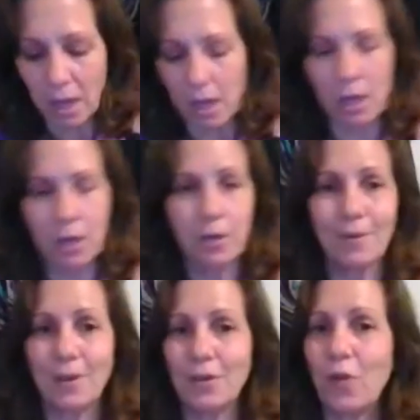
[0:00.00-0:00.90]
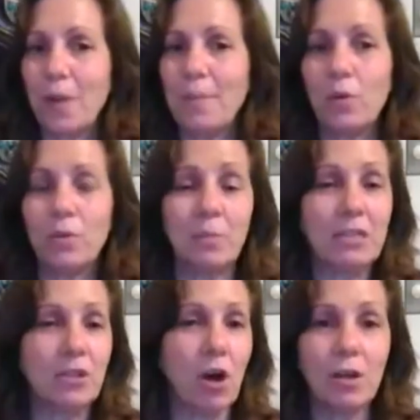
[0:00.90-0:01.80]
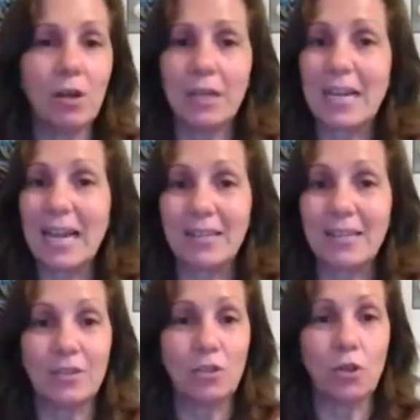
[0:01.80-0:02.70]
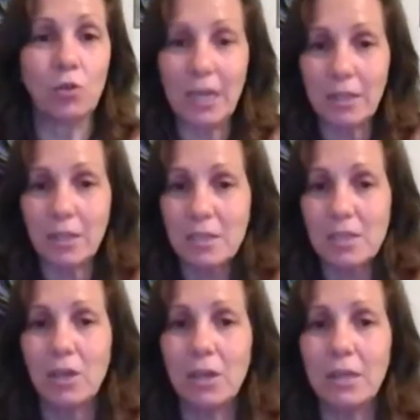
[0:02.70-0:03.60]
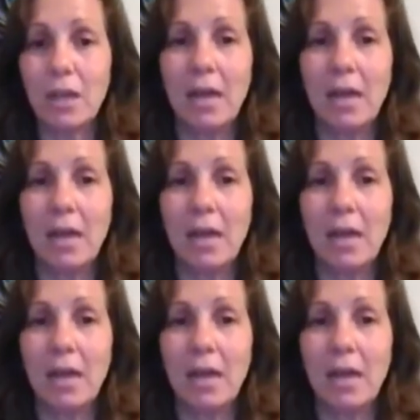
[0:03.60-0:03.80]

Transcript: Uh, if I'm out with my dog and I got no necklace on,